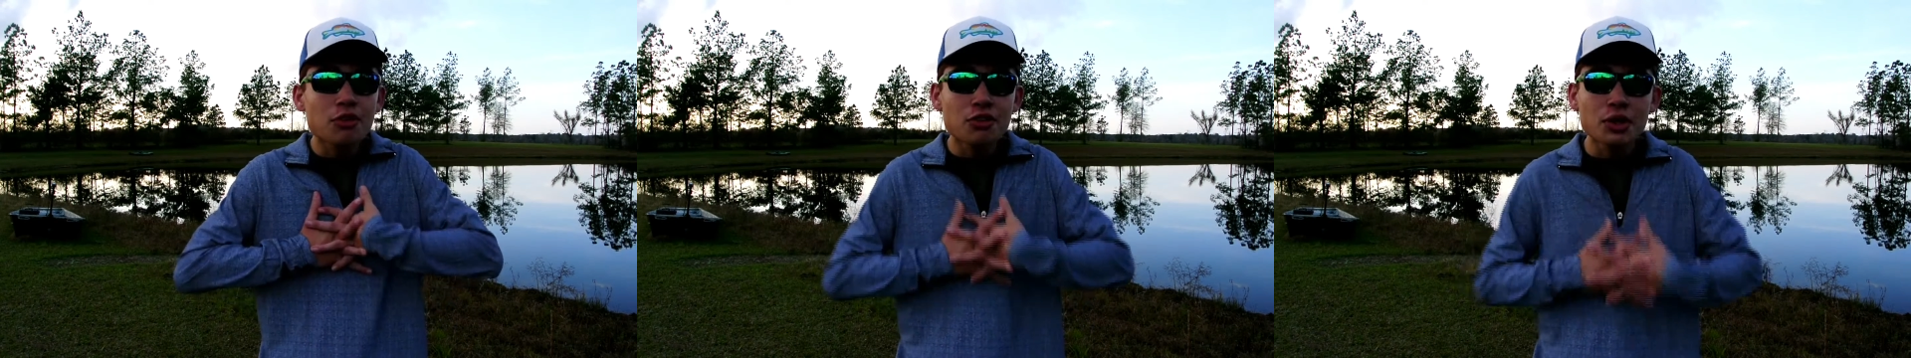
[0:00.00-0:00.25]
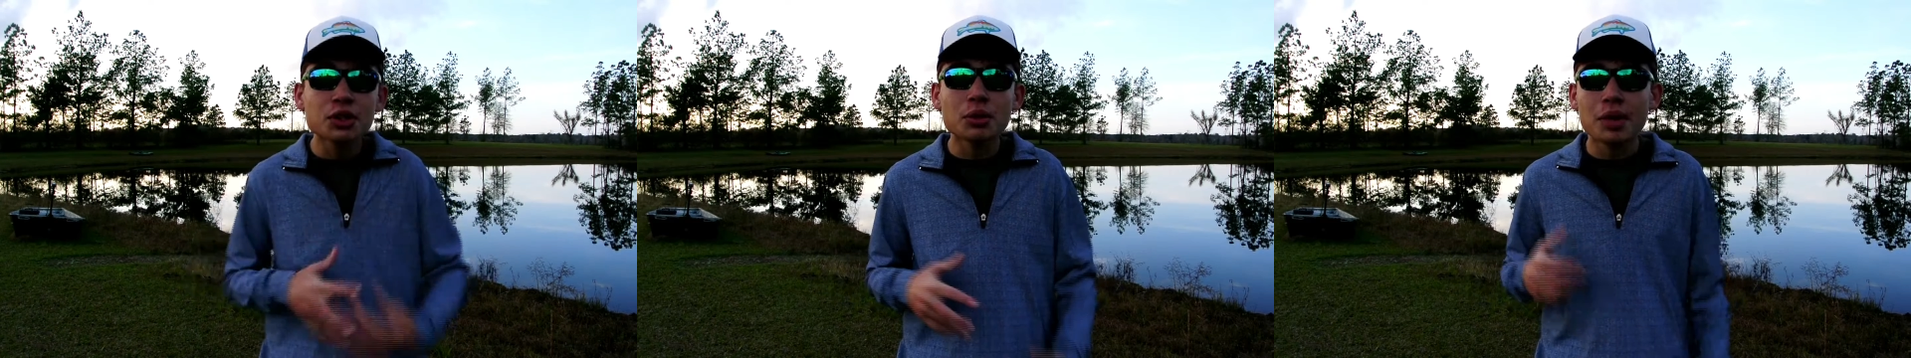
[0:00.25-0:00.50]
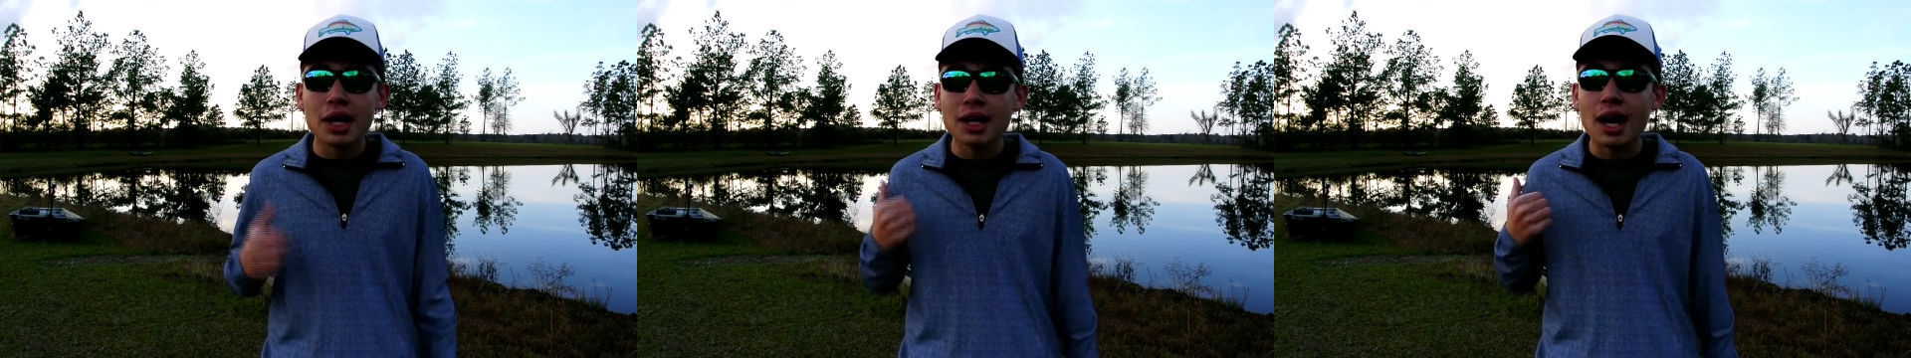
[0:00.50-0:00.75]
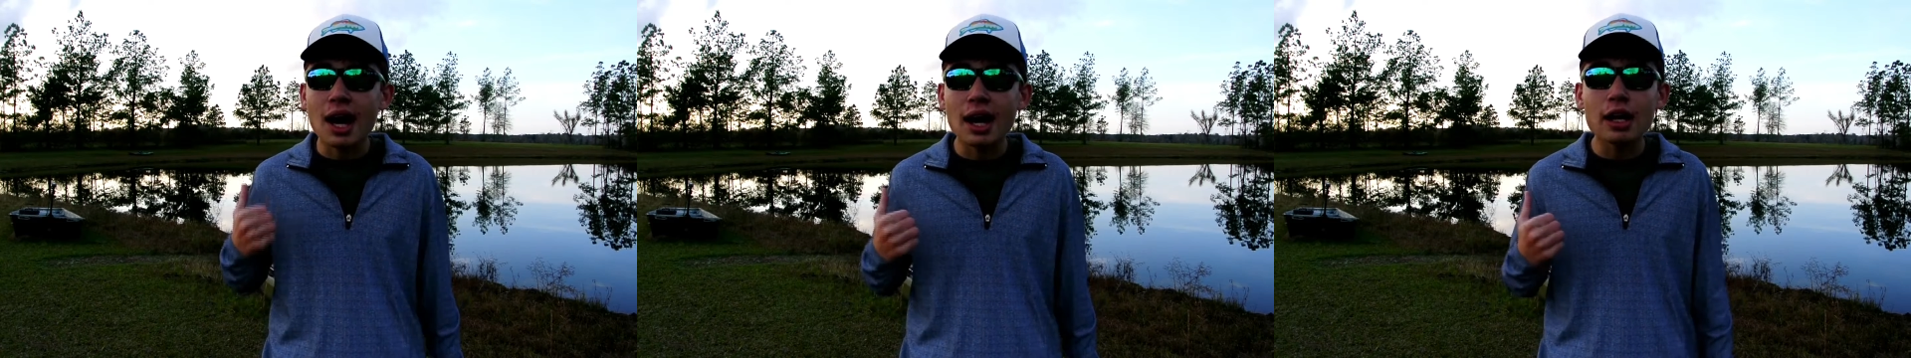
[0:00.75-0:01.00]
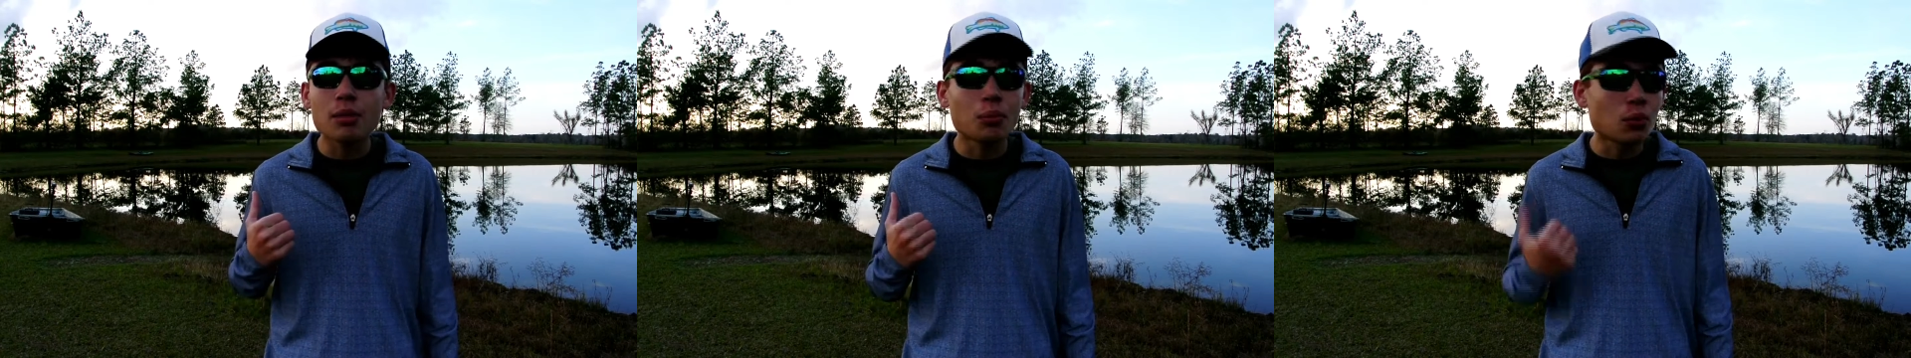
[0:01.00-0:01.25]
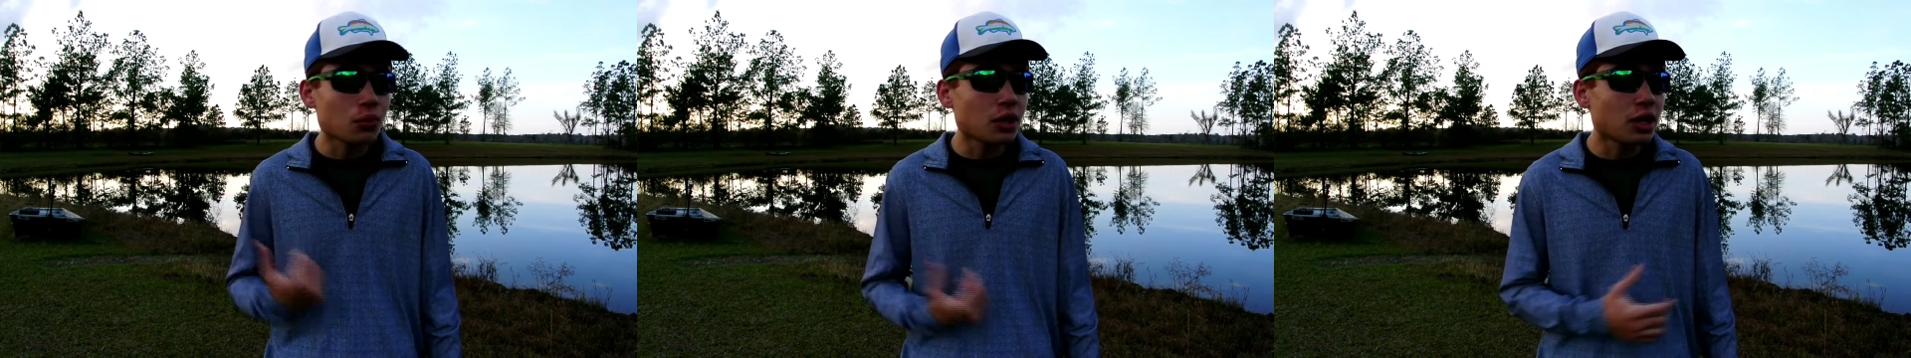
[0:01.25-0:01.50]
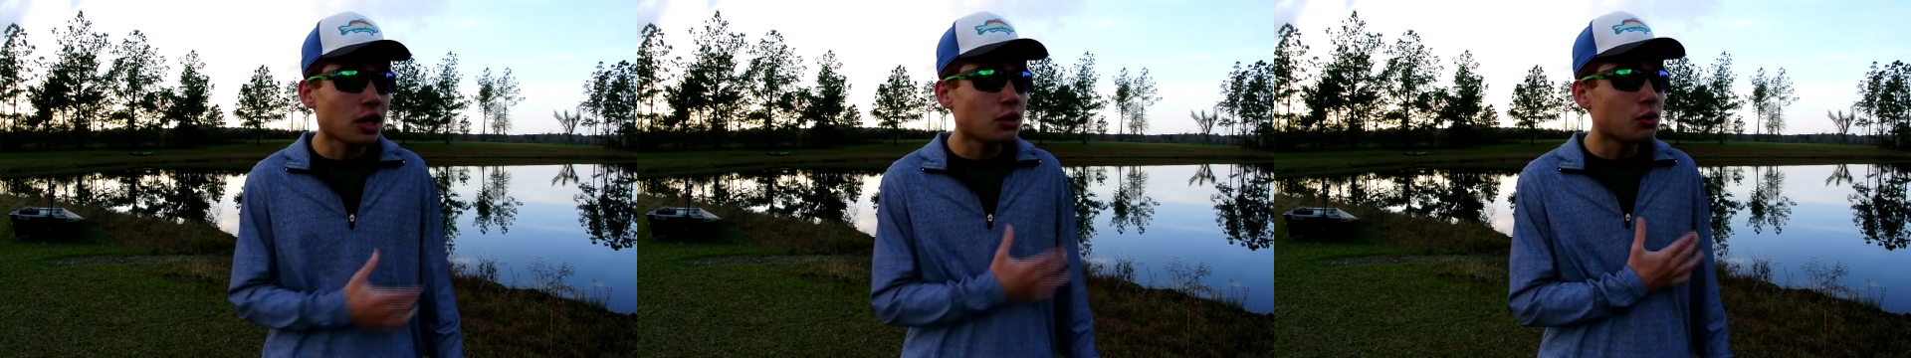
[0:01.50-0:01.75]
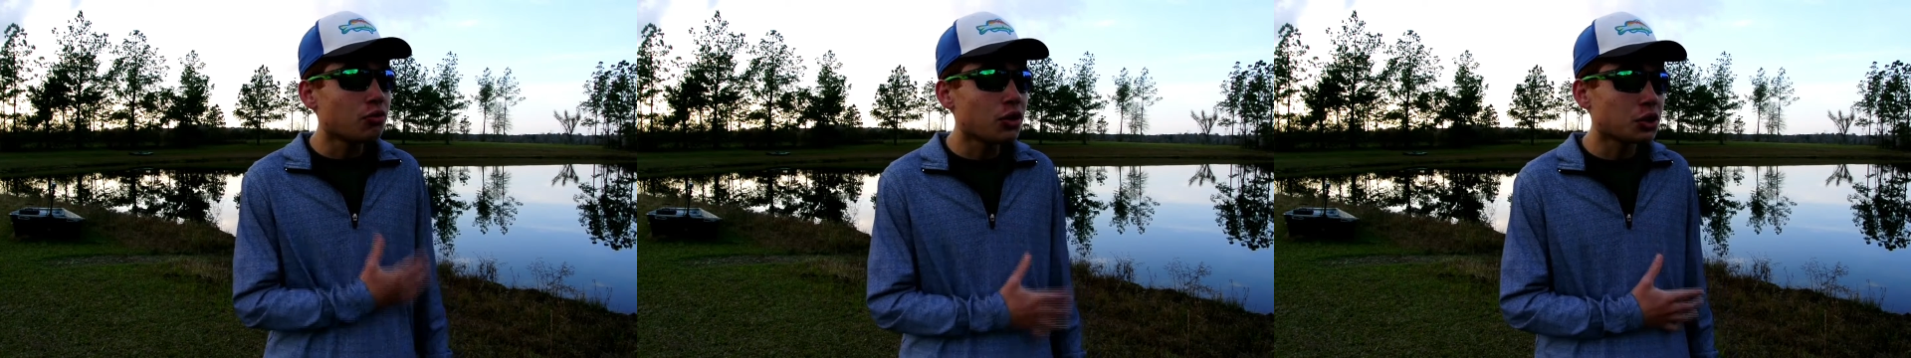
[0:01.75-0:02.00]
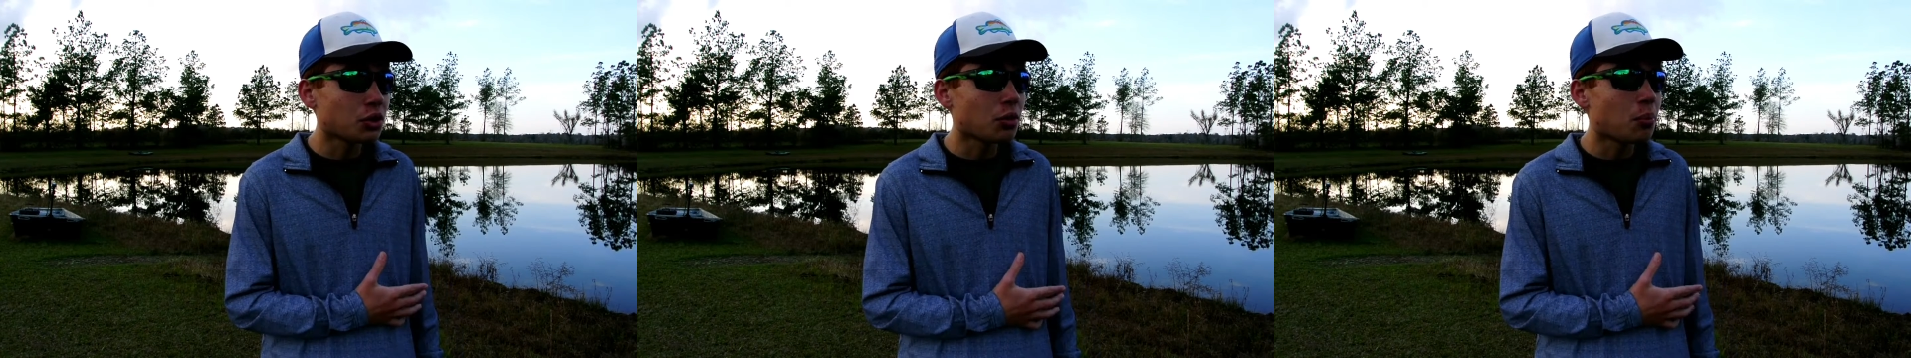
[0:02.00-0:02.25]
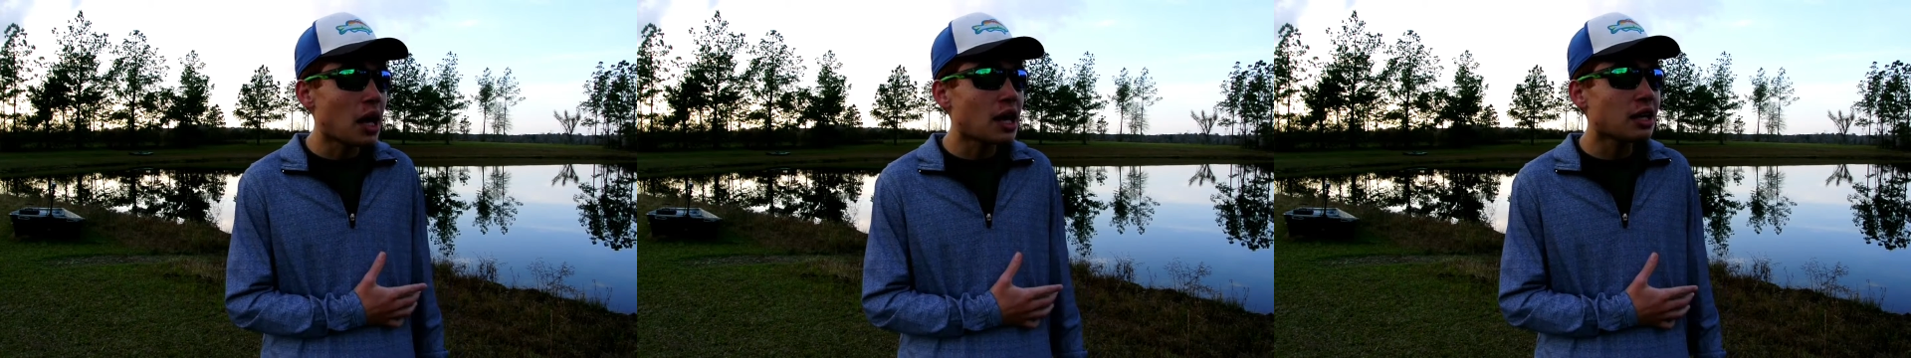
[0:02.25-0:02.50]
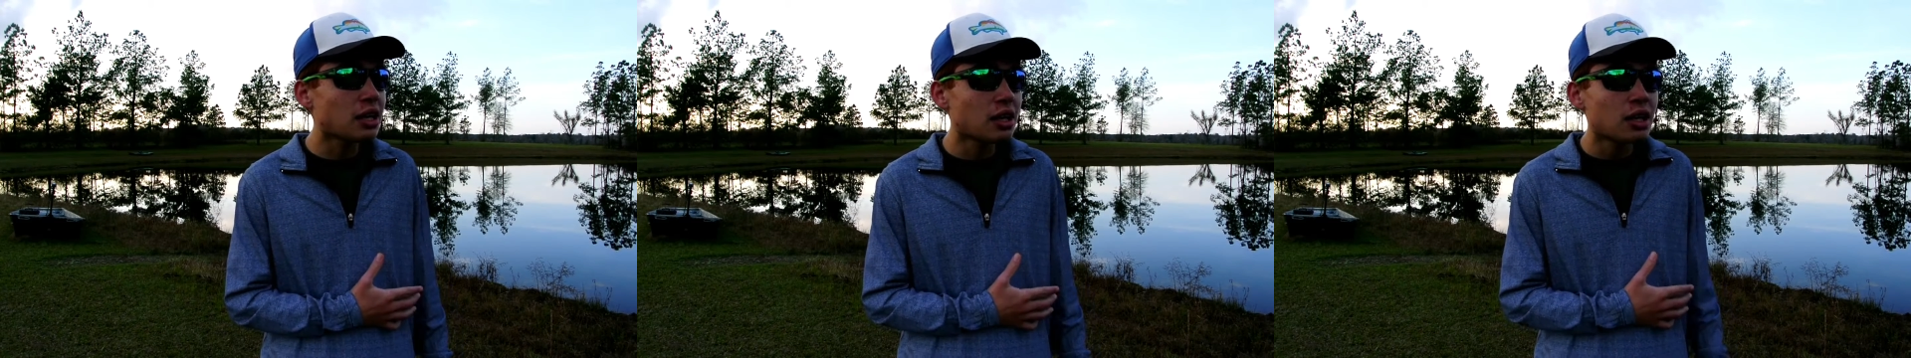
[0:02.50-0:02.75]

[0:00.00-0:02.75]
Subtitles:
fish on my kayak more than I do fish on the bank,